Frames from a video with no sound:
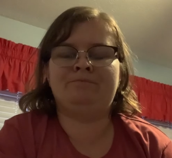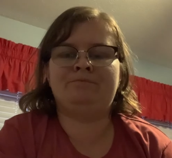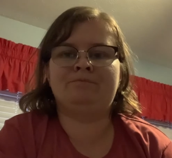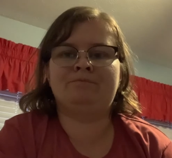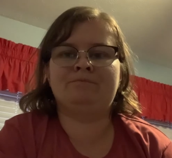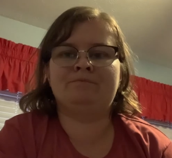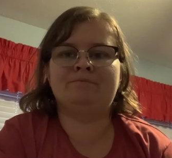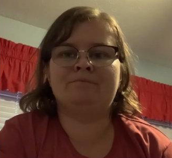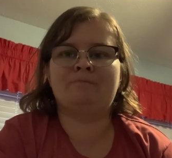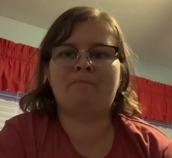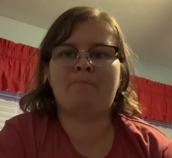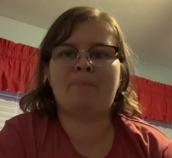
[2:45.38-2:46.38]

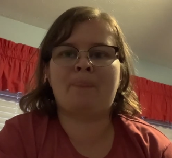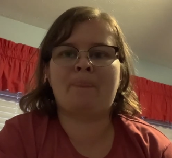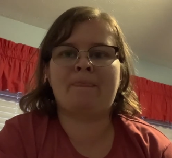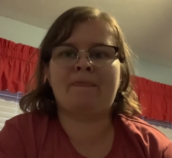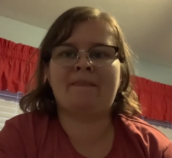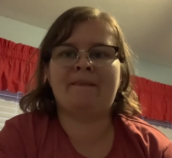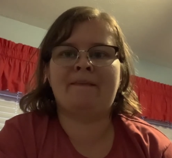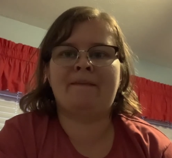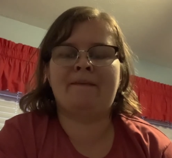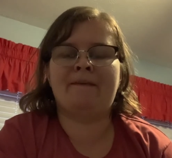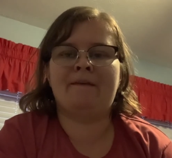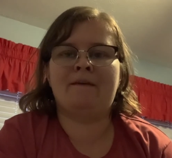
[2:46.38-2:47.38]

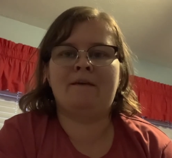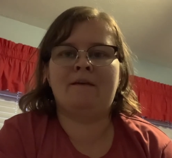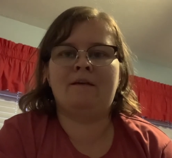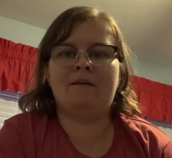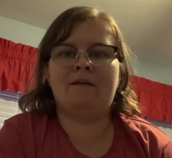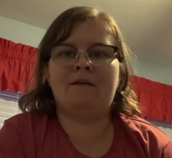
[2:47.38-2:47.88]
(silence)